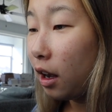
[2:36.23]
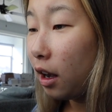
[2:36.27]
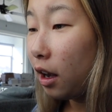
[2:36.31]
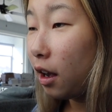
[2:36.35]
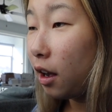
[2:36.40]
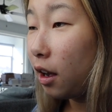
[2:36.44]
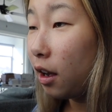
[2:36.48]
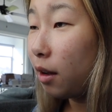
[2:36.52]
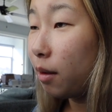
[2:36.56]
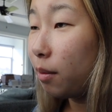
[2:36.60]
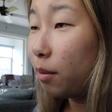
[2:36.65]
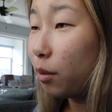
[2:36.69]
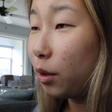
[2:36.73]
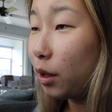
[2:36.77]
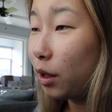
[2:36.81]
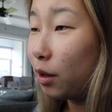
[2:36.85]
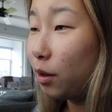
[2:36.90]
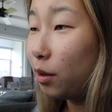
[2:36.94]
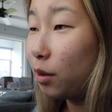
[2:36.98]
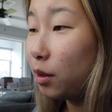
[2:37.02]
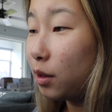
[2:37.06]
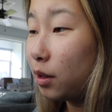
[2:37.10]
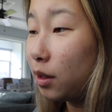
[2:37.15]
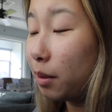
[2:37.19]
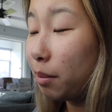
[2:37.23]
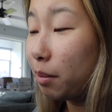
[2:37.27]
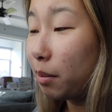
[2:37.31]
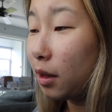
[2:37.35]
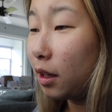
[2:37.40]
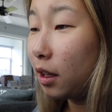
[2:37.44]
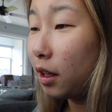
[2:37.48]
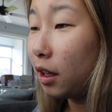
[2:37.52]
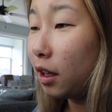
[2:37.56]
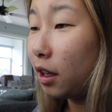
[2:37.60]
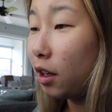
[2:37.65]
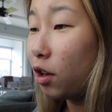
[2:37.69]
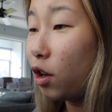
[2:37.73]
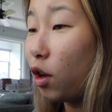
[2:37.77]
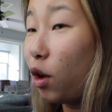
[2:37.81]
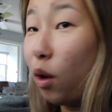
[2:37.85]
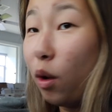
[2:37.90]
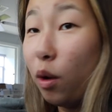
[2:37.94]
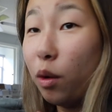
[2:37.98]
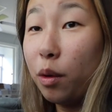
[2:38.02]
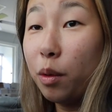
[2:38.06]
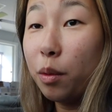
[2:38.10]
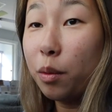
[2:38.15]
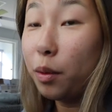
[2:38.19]
Um, we use something
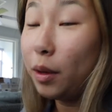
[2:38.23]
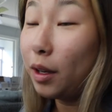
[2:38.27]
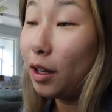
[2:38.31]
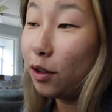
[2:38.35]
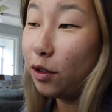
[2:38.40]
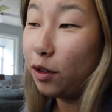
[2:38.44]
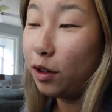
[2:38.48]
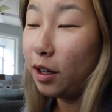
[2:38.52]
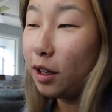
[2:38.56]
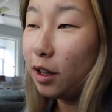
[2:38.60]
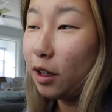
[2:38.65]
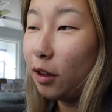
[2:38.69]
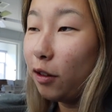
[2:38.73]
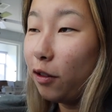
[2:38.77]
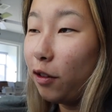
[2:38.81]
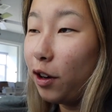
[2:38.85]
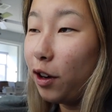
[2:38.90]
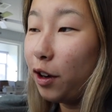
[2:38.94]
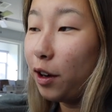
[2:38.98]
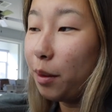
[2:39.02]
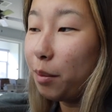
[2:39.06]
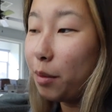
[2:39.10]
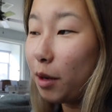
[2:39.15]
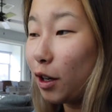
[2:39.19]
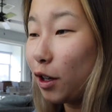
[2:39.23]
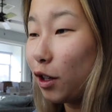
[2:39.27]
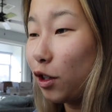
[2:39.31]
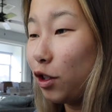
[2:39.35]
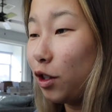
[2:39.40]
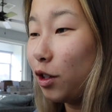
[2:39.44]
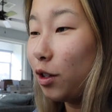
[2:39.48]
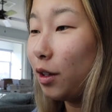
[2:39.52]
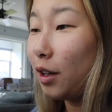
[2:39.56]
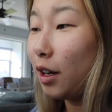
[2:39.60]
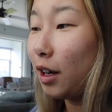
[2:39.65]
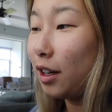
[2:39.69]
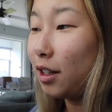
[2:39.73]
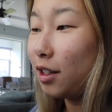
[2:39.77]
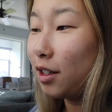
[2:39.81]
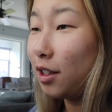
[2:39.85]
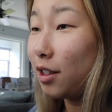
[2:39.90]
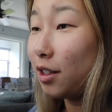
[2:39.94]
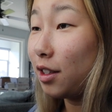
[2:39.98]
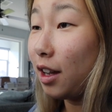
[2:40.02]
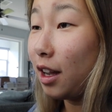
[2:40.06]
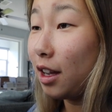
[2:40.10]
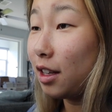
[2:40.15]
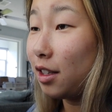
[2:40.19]
called WeTransfer. I'm not going to show you guys
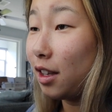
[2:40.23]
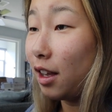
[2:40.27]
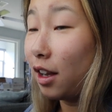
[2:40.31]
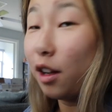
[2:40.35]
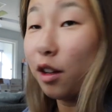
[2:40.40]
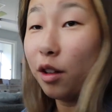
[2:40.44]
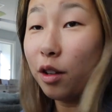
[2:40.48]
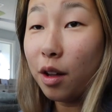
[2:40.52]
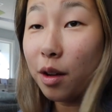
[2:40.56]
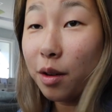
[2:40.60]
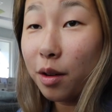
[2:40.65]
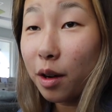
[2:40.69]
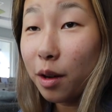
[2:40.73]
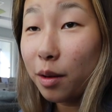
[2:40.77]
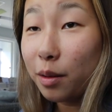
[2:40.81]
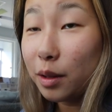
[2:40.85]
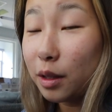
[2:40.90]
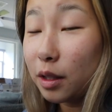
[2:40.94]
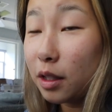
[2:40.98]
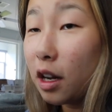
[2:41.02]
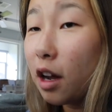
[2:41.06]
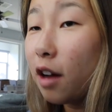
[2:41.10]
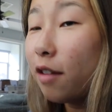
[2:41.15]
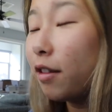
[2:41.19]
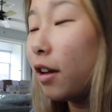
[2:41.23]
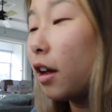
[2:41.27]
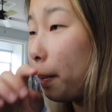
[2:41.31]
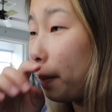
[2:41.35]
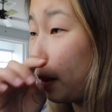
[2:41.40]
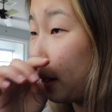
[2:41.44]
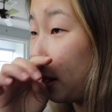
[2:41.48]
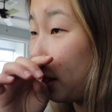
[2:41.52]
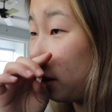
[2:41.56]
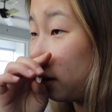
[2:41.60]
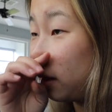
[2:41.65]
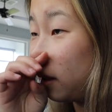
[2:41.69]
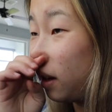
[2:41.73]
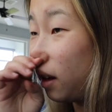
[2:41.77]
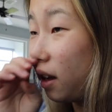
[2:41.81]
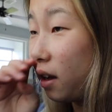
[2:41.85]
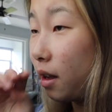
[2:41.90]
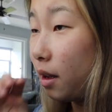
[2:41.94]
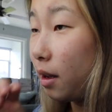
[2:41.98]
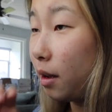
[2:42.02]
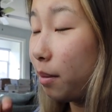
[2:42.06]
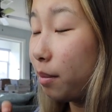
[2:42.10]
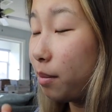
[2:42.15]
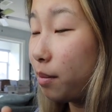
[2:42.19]
because it has like a logo and stuff, but
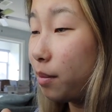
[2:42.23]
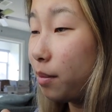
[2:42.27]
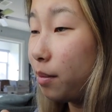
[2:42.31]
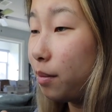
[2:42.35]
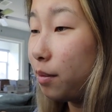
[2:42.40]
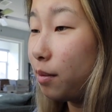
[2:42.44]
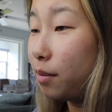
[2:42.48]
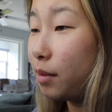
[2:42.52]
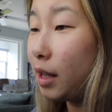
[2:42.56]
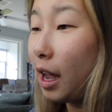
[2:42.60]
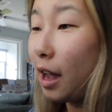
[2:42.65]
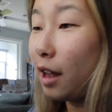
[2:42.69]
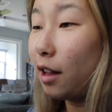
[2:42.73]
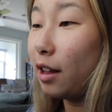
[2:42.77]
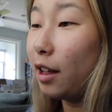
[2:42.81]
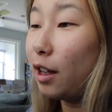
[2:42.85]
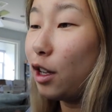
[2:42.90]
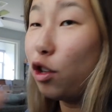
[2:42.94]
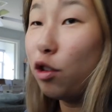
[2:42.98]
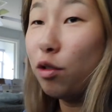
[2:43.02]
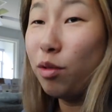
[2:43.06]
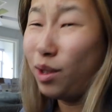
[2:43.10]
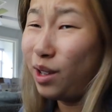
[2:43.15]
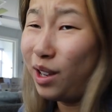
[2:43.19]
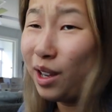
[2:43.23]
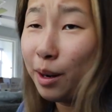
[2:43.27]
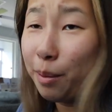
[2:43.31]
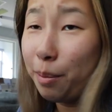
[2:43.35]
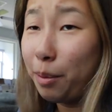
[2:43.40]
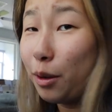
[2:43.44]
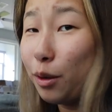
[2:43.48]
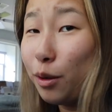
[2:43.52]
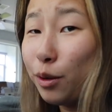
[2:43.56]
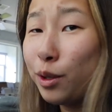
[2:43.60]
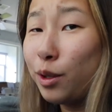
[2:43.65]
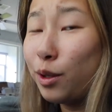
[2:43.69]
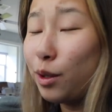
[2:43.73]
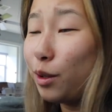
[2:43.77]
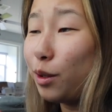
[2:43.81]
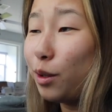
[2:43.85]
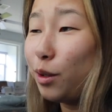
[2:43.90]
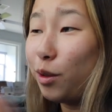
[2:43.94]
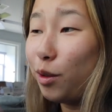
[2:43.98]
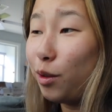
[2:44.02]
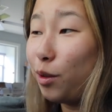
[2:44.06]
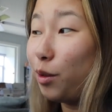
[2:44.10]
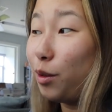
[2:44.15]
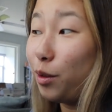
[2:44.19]
um, yeah, like you can get a
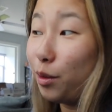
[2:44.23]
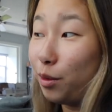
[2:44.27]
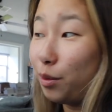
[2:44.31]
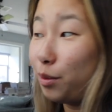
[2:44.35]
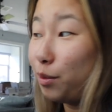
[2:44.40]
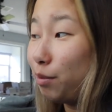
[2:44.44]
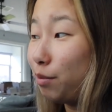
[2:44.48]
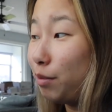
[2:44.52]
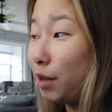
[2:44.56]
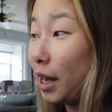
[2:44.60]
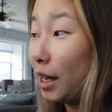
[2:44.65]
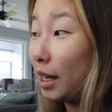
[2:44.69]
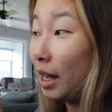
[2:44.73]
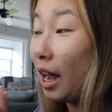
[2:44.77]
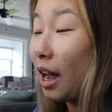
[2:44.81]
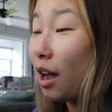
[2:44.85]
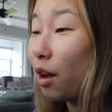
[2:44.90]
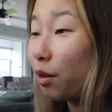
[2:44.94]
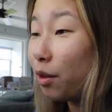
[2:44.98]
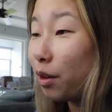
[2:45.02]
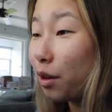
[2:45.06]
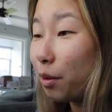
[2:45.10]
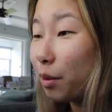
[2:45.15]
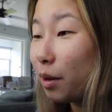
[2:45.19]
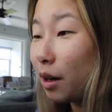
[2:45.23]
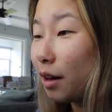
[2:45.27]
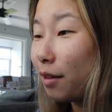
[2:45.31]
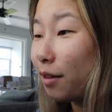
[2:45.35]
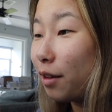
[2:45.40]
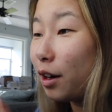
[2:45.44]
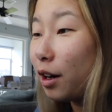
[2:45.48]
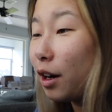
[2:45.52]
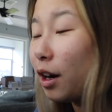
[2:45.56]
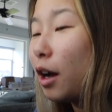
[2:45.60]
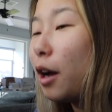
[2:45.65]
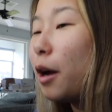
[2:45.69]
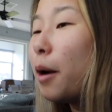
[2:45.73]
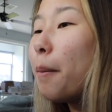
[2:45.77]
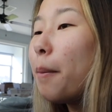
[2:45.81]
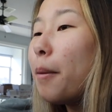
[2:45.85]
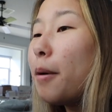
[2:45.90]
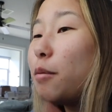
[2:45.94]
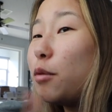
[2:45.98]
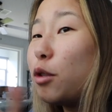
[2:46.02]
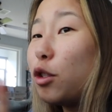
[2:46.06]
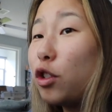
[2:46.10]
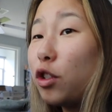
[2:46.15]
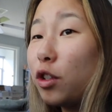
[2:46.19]
personal account or whatever, but
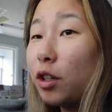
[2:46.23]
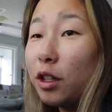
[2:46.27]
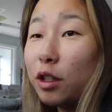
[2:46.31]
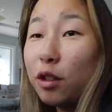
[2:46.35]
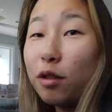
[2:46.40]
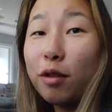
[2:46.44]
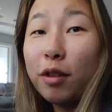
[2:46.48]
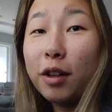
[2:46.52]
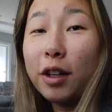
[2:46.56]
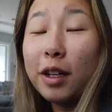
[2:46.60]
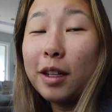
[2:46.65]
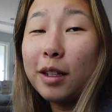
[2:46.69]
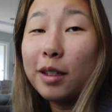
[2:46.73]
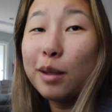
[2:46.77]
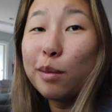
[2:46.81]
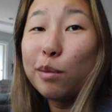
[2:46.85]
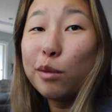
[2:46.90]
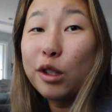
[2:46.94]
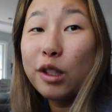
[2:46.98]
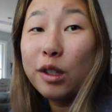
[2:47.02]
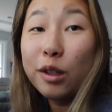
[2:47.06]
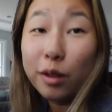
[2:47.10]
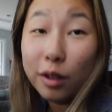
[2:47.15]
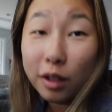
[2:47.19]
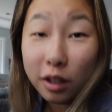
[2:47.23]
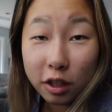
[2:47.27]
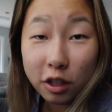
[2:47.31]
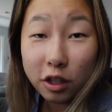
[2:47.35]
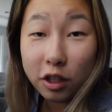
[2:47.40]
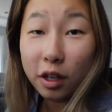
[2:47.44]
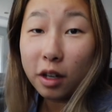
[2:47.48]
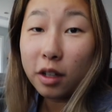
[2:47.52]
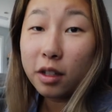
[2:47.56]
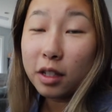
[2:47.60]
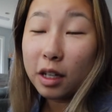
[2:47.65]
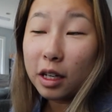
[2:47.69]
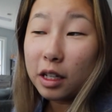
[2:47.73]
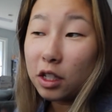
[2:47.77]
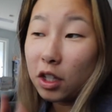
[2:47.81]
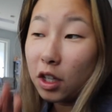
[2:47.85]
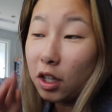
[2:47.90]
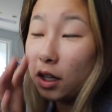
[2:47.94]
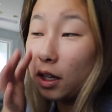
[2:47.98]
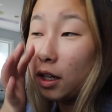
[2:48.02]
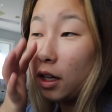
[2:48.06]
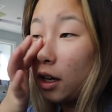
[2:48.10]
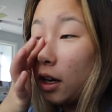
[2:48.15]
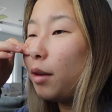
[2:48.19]
I'm just transferring some screenshots I
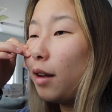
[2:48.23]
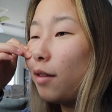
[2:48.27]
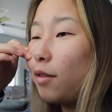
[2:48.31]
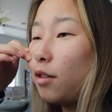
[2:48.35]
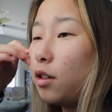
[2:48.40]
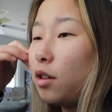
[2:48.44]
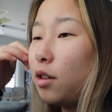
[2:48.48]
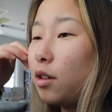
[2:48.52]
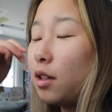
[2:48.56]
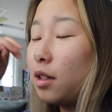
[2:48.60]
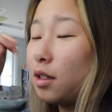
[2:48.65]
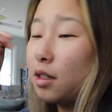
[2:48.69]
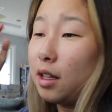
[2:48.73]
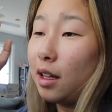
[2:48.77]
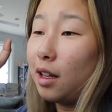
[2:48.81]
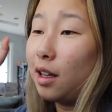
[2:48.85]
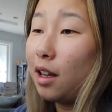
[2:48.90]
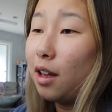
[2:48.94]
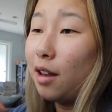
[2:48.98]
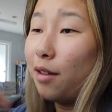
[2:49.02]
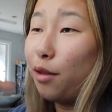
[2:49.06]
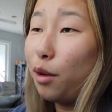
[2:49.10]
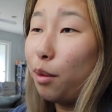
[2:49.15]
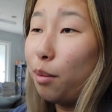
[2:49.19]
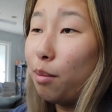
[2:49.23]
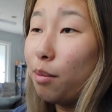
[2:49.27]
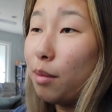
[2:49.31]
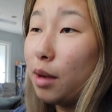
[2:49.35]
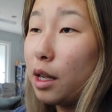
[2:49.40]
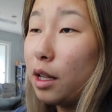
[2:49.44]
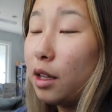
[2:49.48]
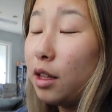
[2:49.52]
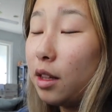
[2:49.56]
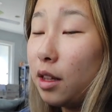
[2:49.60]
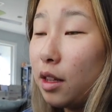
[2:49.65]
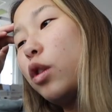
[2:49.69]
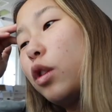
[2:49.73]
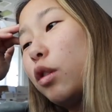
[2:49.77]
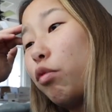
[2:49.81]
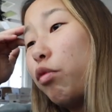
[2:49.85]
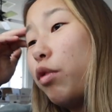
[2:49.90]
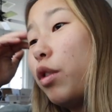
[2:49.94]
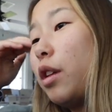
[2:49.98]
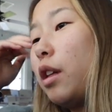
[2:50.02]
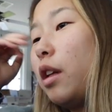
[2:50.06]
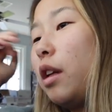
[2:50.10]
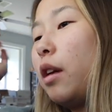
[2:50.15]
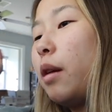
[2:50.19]
took. I have to do this like every month just
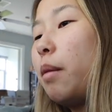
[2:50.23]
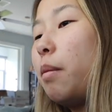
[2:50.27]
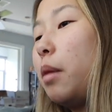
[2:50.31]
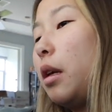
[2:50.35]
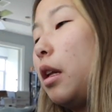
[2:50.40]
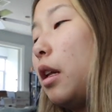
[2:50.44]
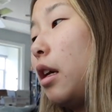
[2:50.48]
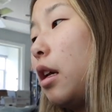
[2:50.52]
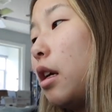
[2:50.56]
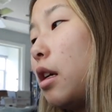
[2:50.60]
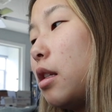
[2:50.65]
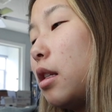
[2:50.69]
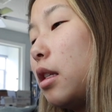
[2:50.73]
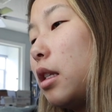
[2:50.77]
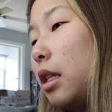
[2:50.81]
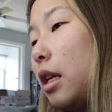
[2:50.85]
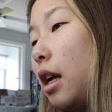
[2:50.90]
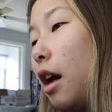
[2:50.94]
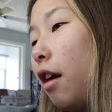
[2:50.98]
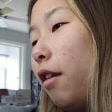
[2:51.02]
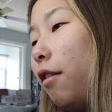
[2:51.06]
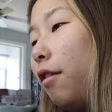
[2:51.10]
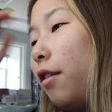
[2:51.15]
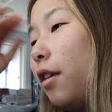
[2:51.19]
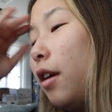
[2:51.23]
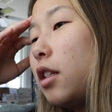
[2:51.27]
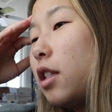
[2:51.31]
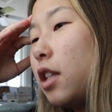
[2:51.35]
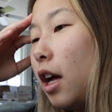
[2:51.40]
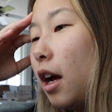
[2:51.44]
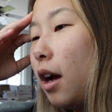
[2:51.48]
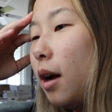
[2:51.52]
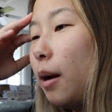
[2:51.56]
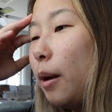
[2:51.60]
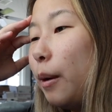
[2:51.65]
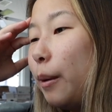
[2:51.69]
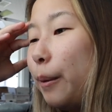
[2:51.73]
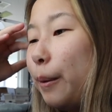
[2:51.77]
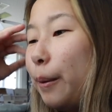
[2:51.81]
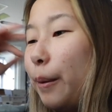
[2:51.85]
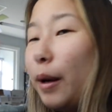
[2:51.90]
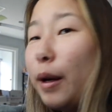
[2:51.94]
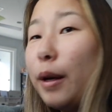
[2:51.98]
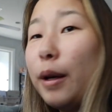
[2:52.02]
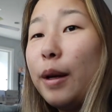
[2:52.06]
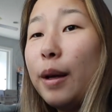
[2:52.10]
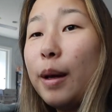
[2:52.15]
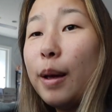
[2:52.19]
for like a meeting and stuff.
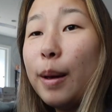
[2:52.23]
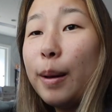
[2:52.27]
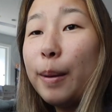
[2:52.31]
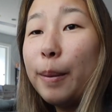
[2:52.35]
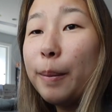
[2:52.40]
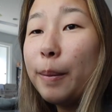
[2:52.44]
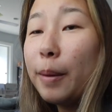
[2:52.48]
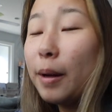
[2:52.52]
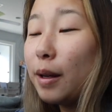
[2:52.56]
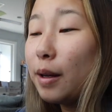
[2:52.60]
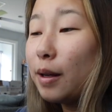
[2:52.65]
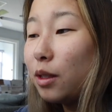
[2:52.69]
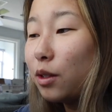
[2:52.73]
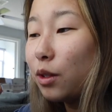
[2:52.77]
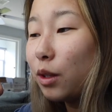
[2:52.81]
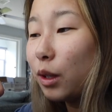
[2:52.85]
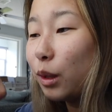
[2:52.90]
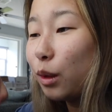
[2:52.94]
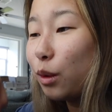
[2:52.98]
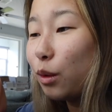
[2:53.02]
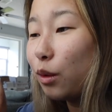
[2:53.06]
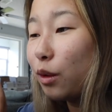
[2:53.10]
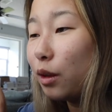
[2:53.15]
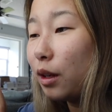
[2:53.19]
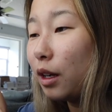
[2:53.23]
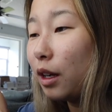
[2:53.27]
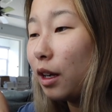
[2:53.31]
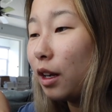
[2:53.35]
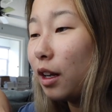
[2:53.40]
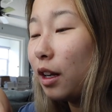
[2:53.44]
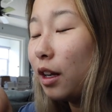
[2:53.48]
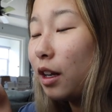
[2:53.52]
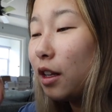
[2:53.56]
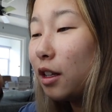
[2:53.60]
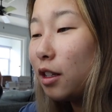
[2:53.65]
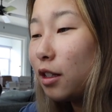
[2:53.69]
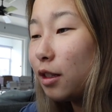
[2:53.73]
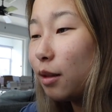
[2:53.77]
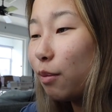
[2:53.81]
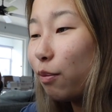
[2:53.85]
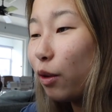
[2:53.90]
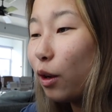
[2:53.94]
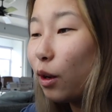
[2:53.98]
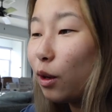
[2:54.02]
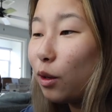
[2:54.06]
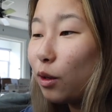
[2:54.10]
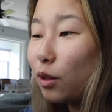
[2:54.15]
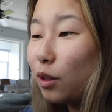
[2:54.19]
So I am transferring some
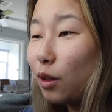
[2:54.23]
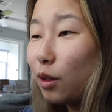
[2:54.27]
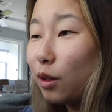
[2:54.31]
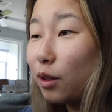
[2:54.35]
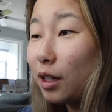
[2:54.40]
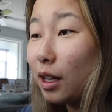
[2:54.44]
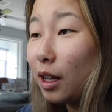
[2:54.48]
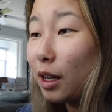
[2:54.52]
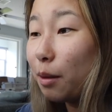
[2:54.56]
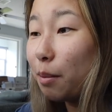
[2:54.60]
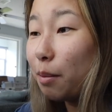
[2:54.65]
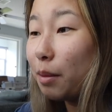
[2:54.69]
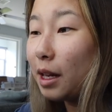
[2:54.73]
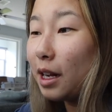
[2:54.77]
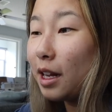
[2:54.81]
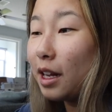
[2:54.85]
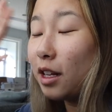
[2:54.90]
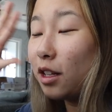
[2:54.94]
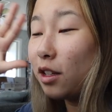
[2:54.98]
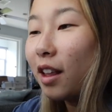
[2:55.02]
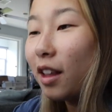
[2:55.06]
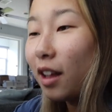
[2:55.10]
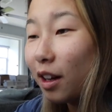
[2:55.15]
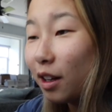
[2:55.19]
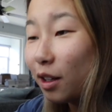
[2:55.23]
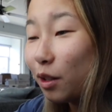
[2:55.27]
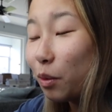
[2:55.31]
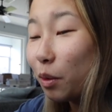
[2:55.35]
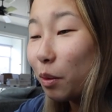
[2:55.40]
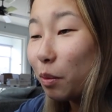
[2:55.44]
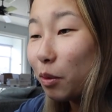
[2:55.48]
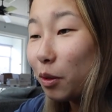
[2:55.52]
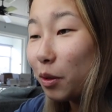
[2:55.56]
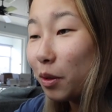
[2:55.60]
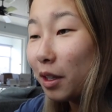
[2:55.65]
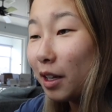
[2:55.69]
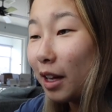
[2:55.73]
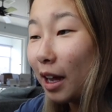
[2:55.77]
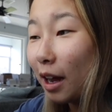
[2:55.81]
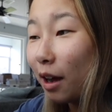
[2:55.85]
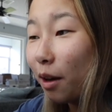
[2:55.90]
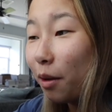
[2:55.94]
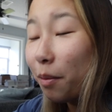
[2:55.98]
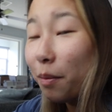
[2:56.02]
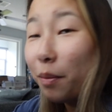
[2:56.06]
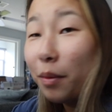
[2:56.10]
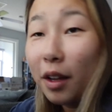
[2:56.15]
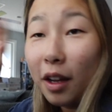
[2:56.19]
photos. It'll take a minute. That is what I'm doing
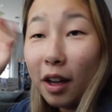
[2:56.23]
now.